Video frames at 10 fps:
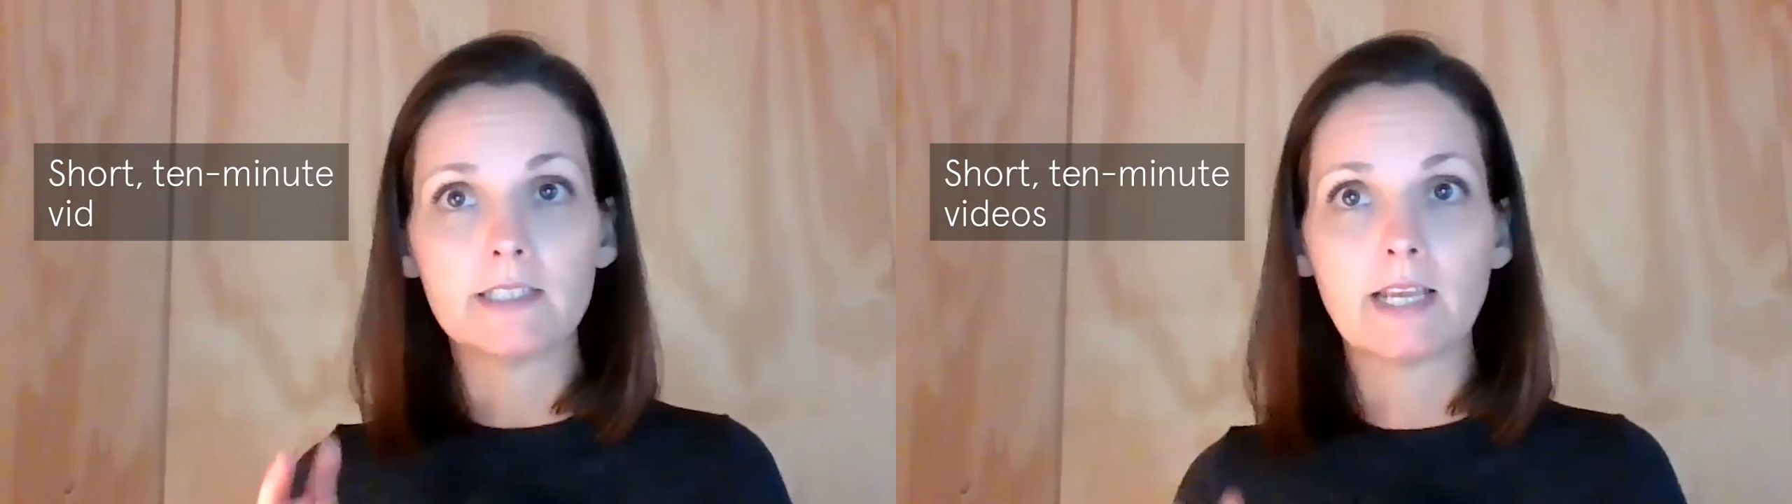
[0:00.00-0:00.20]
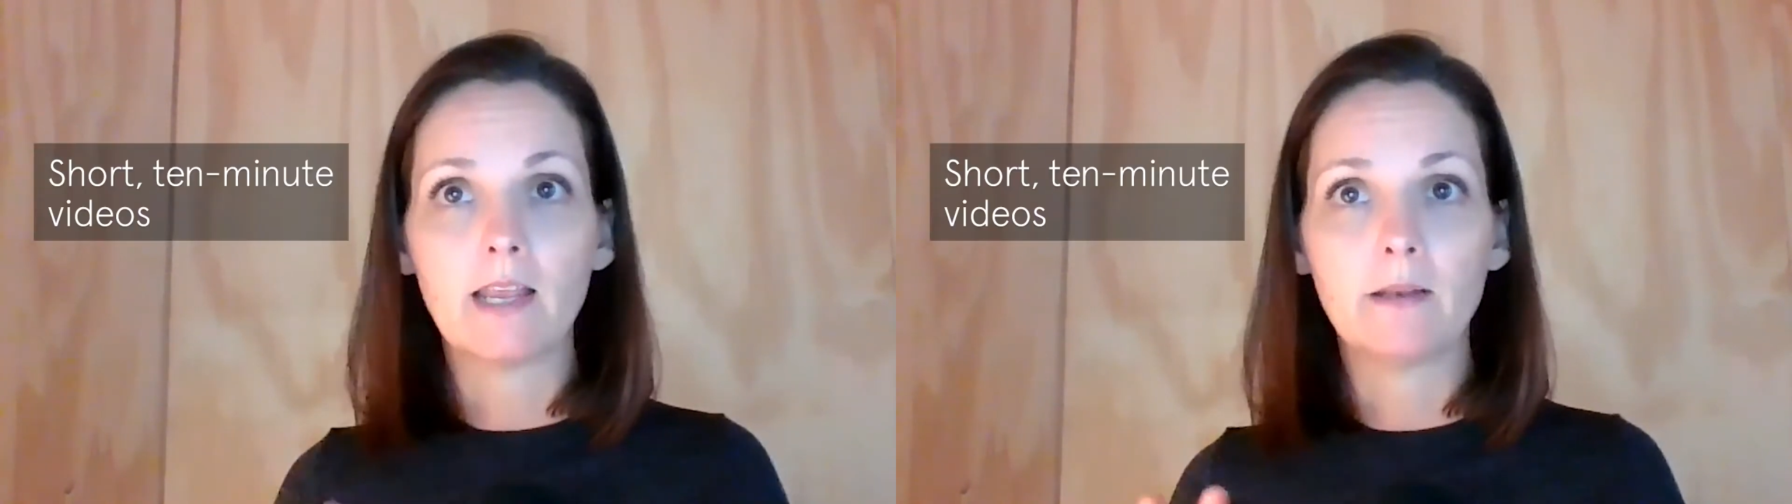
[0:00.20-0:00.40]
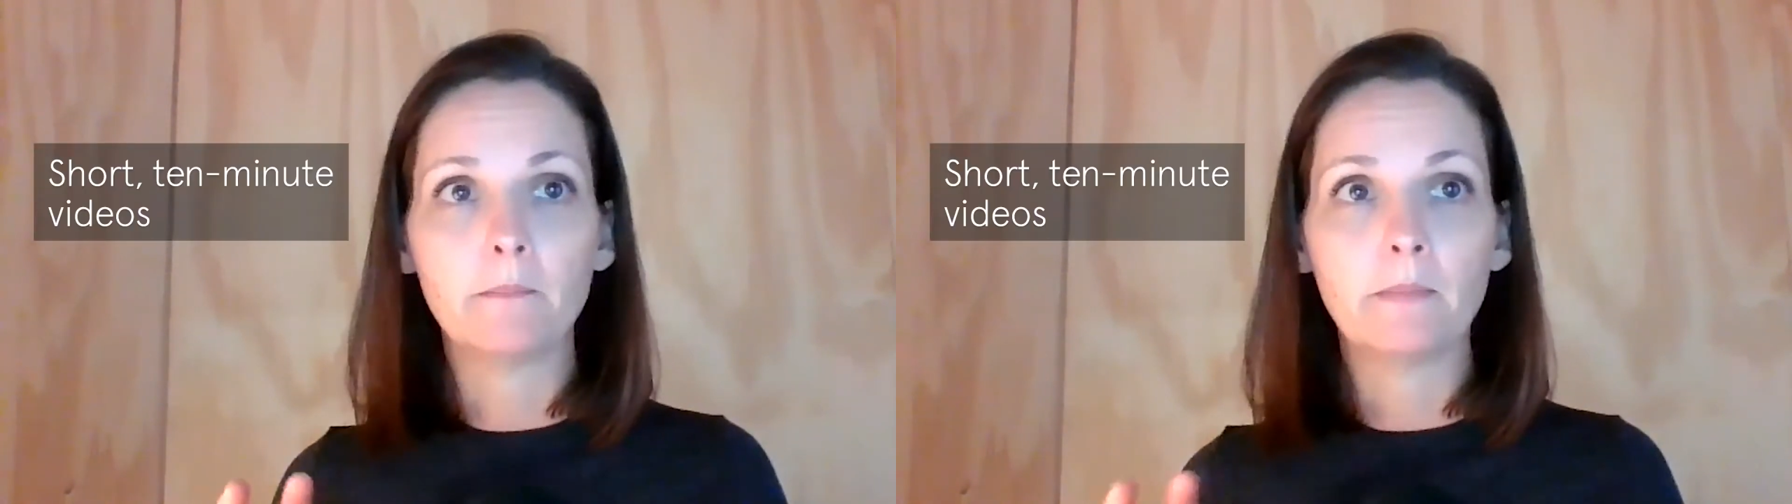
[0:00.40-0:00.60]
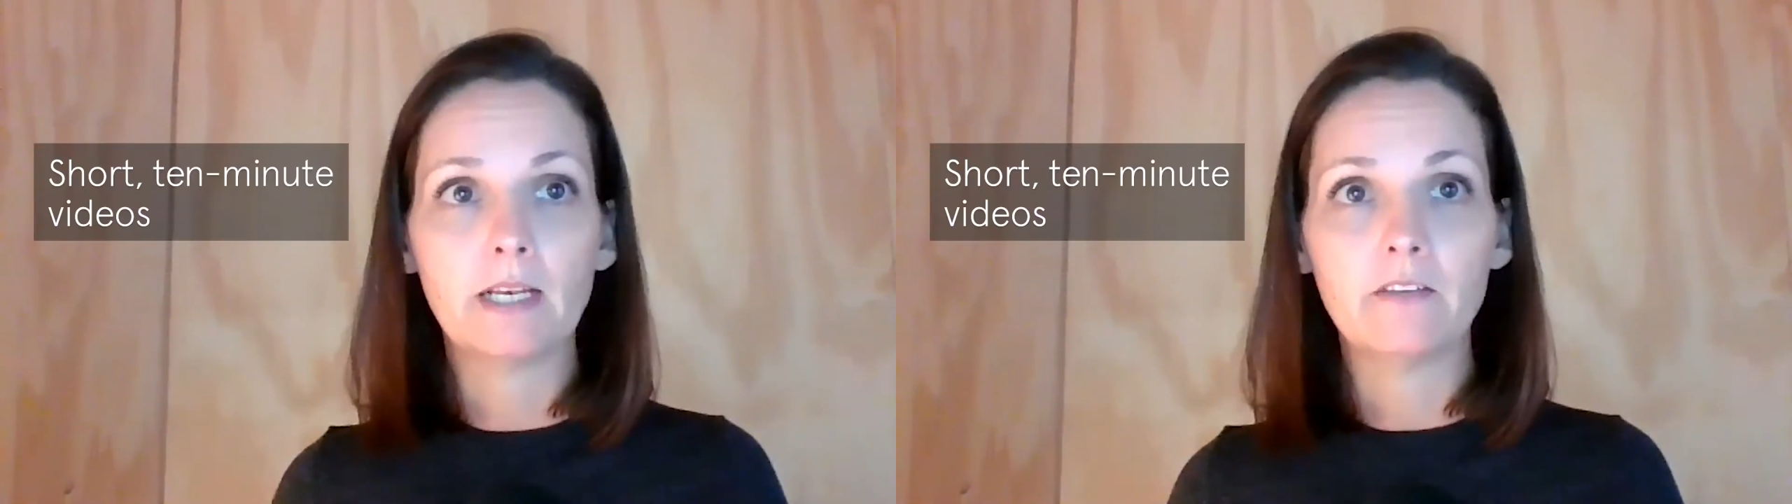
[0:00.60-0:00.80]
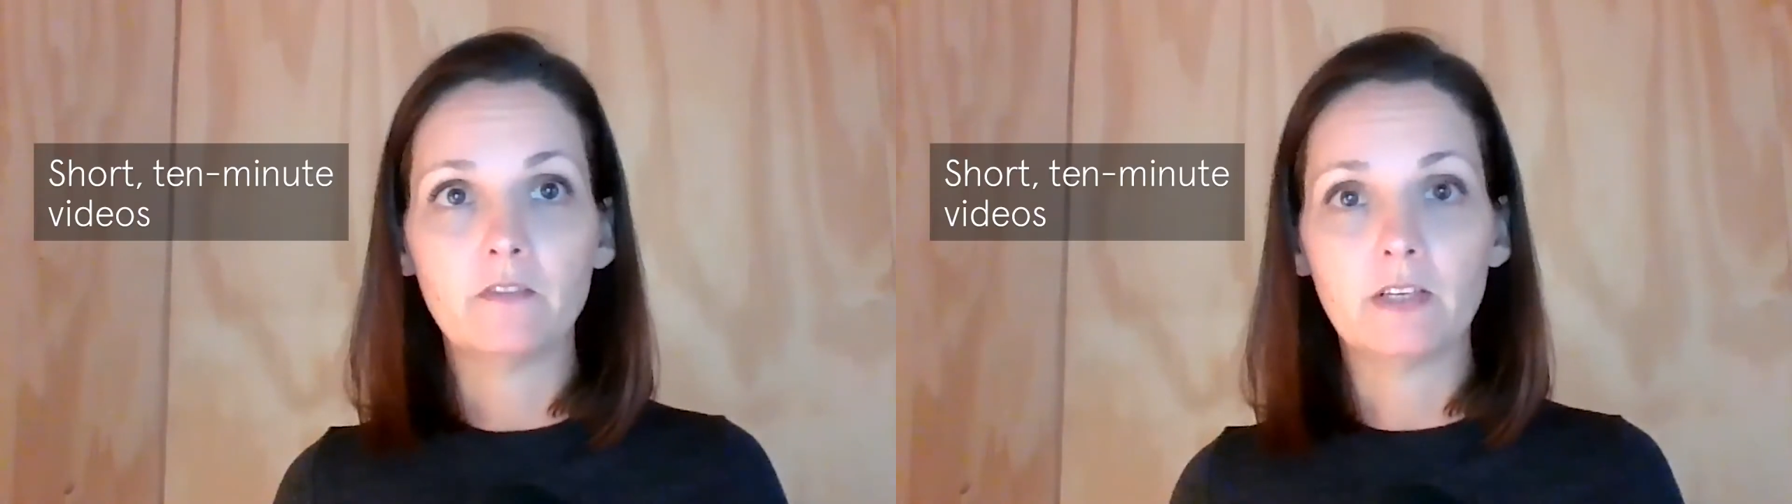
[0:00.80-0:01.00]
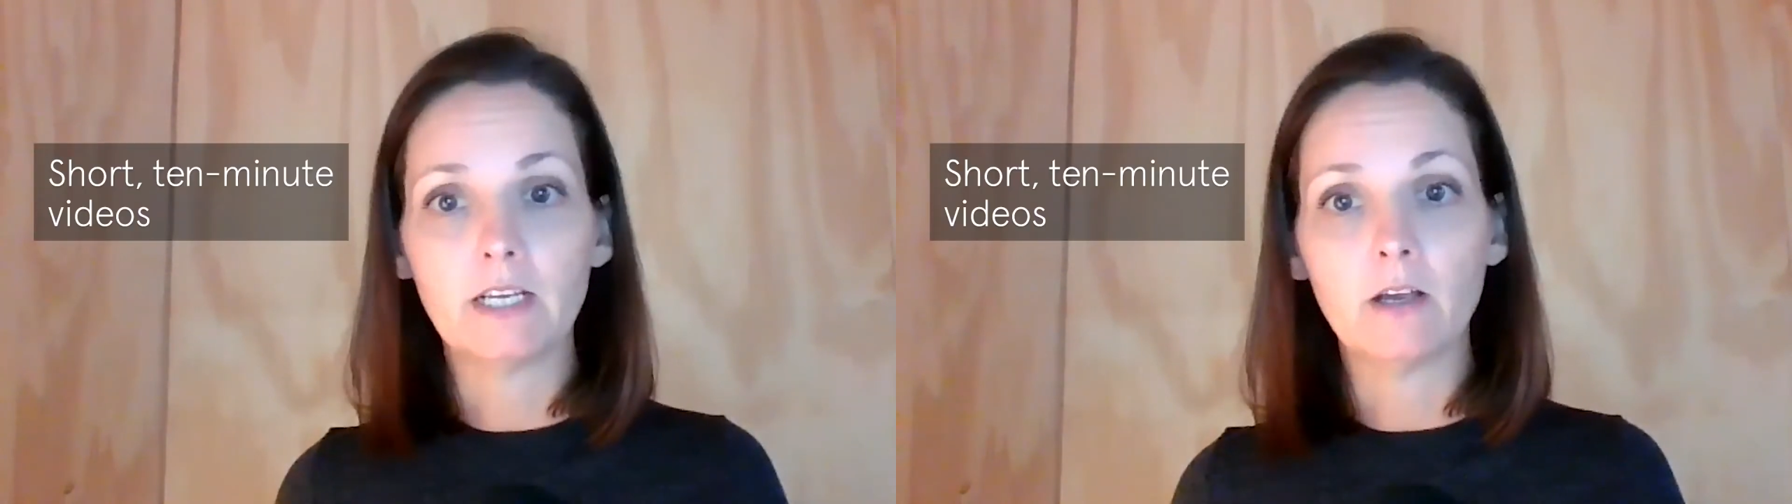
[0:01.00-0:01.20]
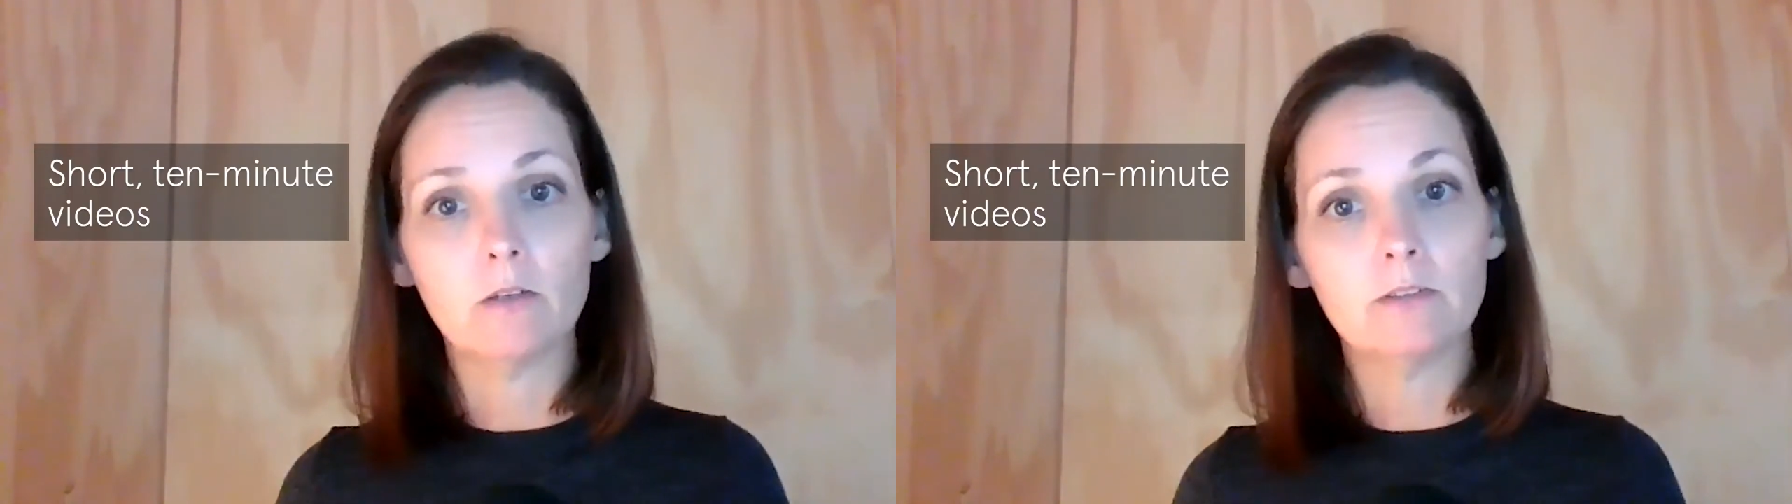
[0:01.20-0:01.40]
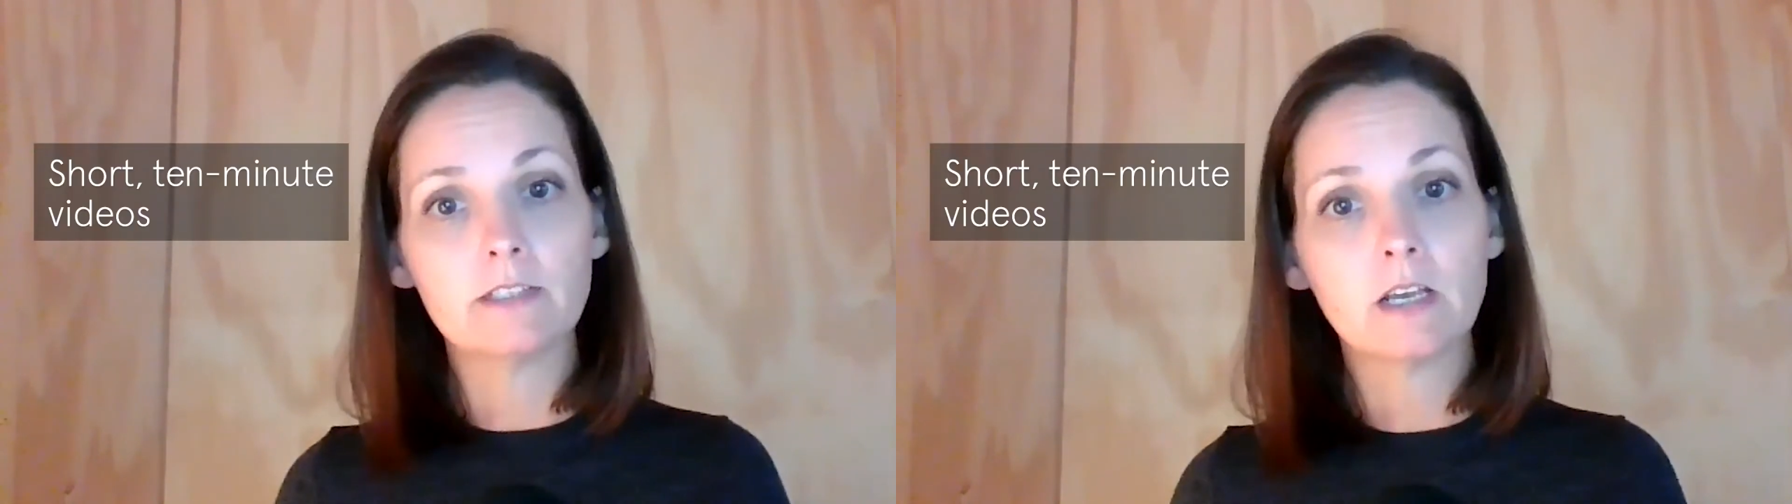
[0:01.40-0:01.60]
10-minute
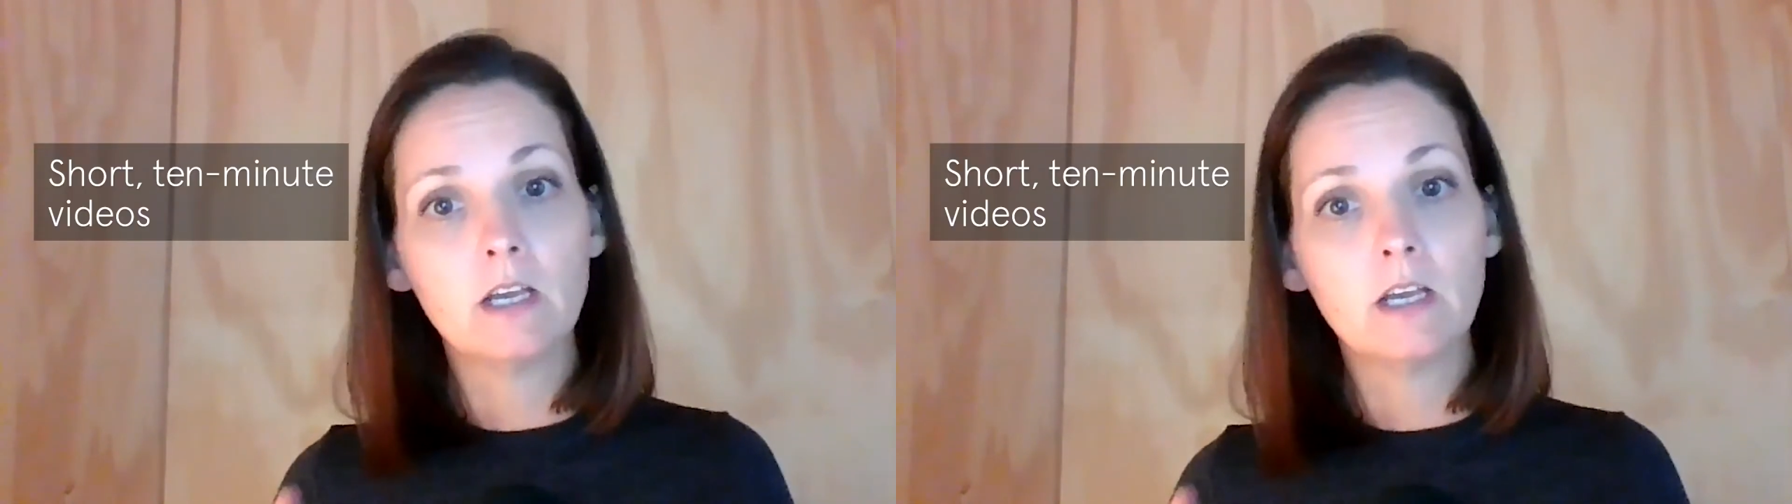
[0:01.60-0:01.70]
videos,